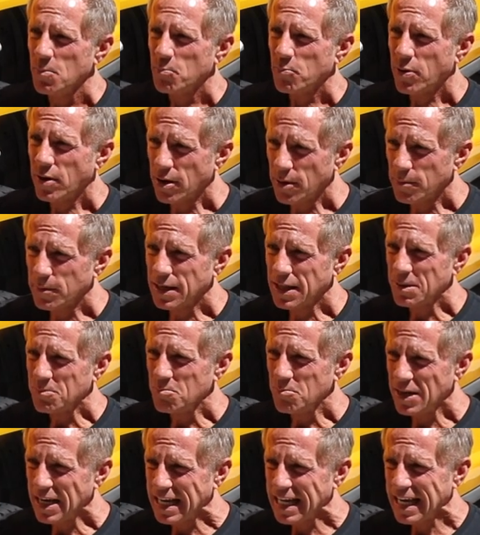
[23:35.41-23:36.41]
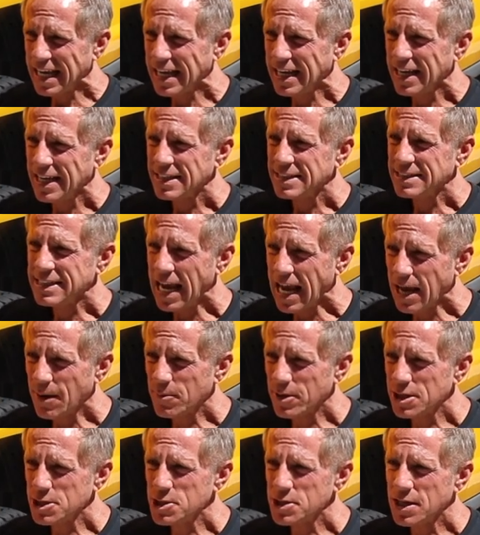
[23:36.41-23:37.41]
Permanent meaning
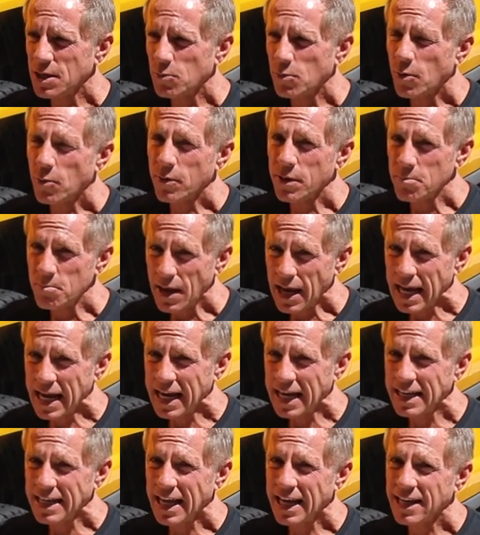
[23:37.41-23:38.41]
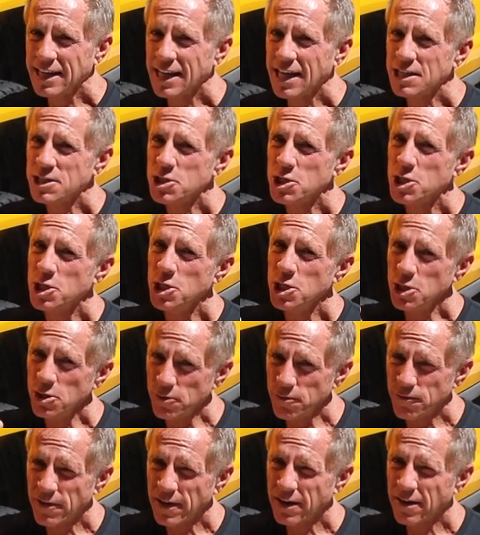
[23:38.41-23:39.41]
damage that will remain unless
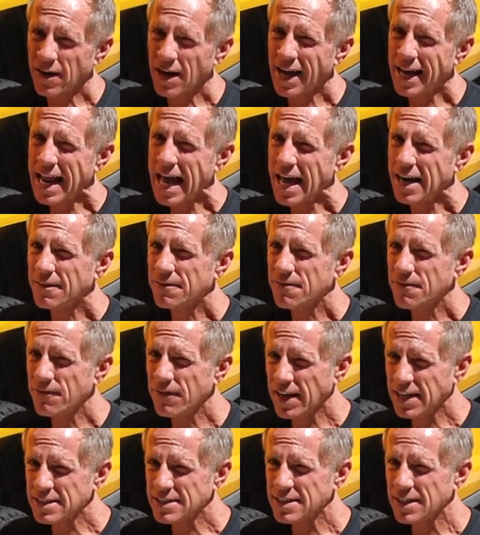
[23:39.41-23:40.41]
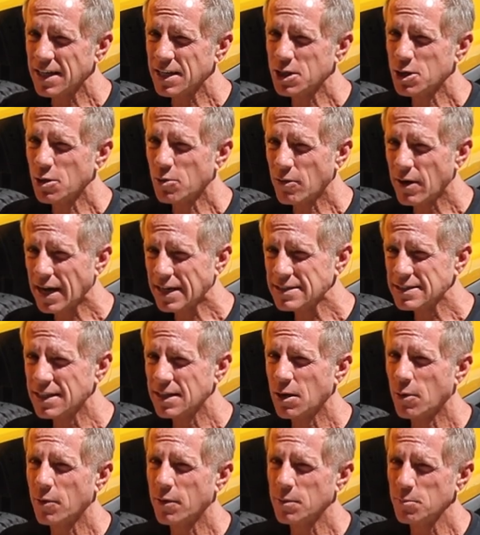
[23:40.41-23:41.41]
you figure out how to fix it, correct
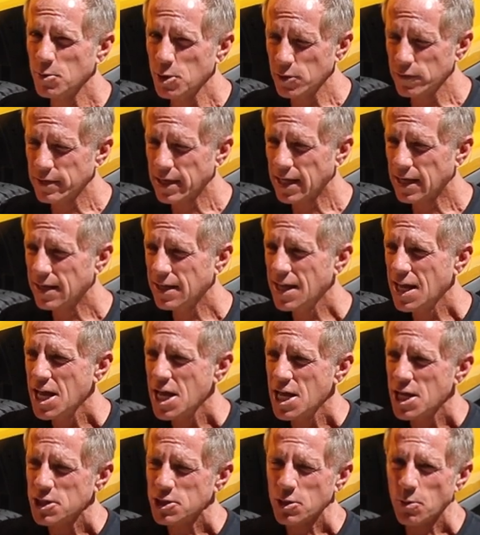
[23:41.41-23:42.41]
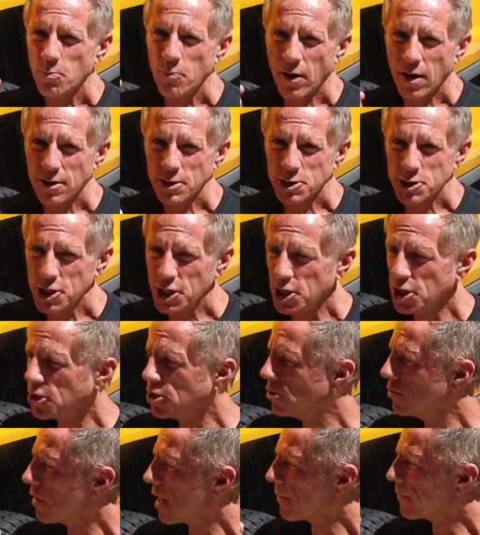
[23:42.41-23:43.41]
it, or remove it. So part
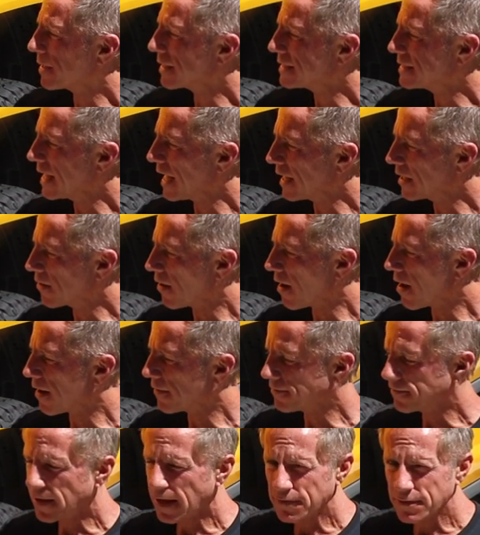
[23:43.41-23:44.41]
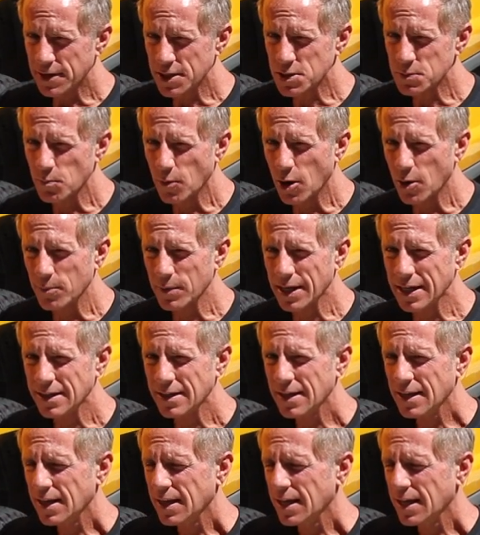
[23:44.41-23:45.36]
two, I'm going to take off at this moment